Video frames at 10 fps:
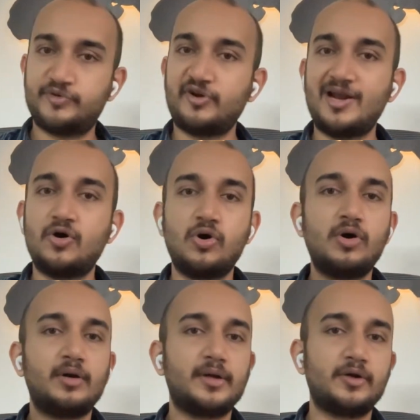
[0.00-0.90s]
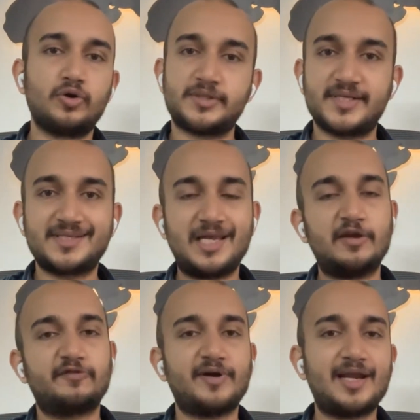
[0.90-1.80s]
Trello, Gnosis
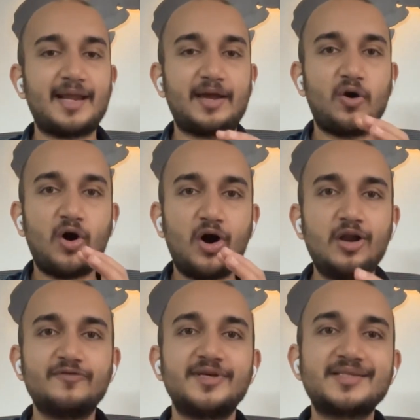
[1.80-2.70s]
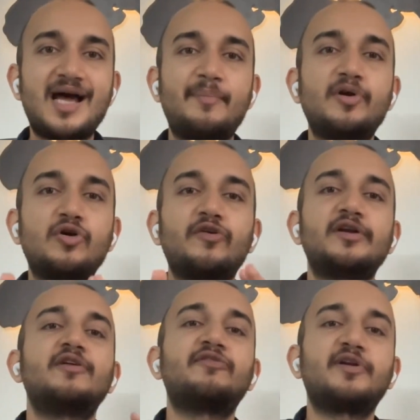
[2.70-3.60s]
Safe, right? Like all of this happened over
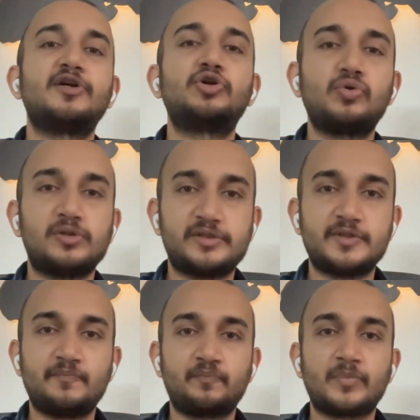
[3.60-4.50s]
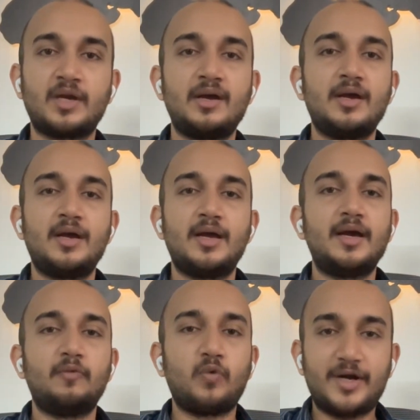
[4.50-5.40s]
different tools.
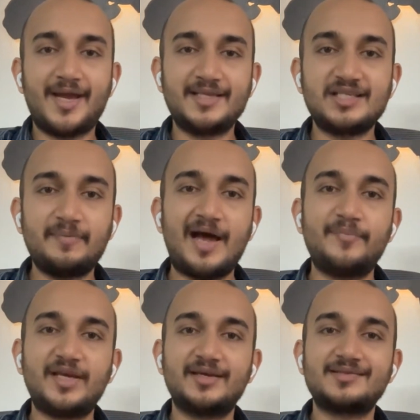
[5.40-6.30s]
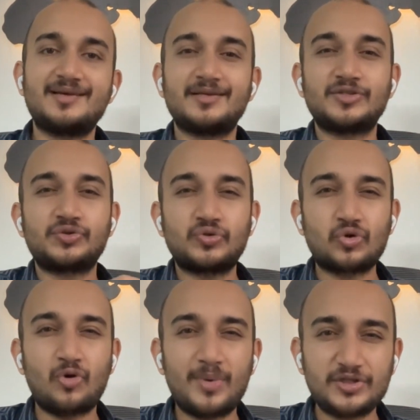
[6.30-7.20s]
What ends up happening is there is
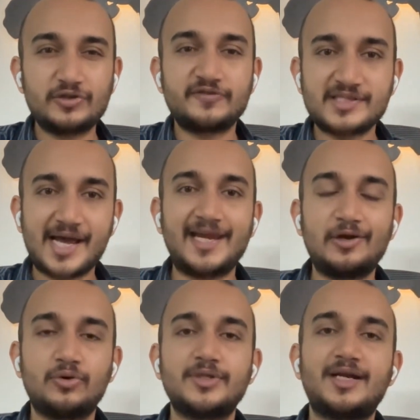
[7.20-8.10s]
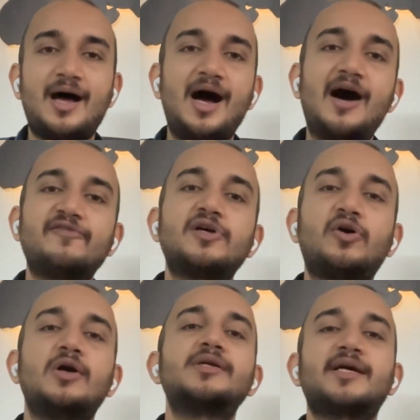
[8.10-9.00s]
so much of silo that half the
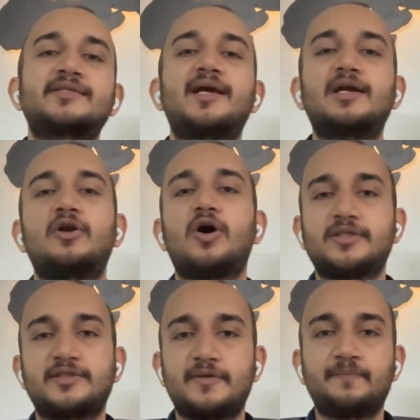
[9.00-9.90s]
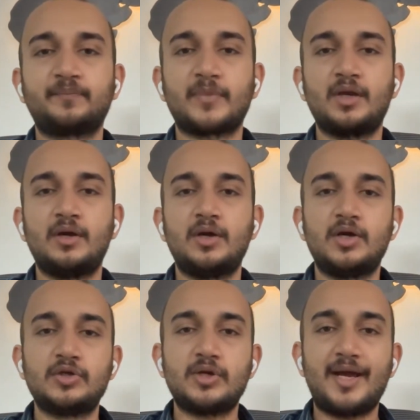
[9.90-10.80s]
context get lost.
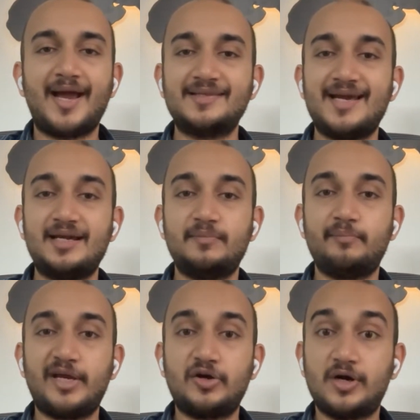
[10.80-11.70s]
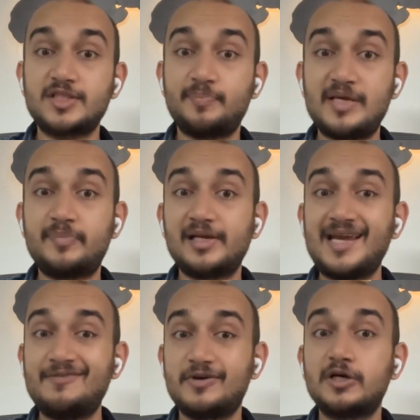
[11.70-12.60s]
And then because people
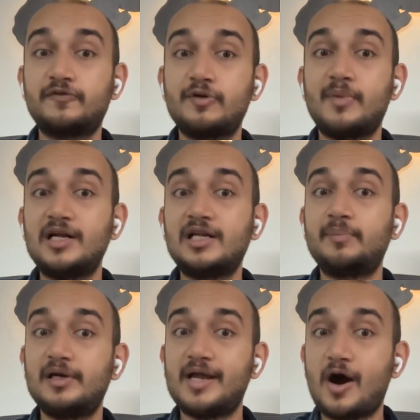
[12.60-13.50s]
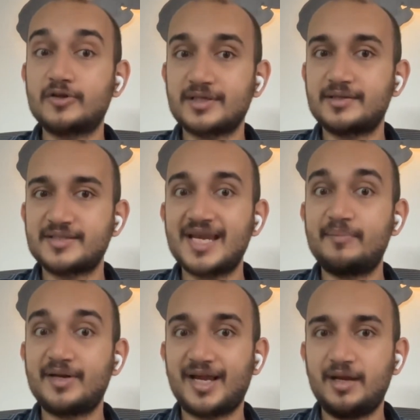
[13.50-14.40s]
can work for multiple DAOs at the
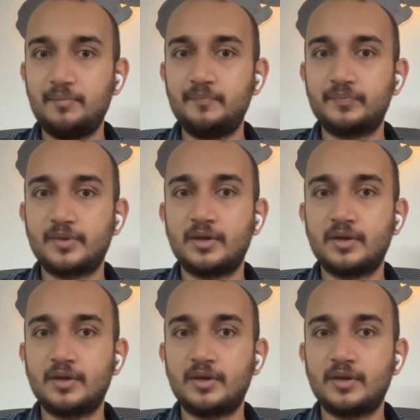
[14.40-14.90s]
same time,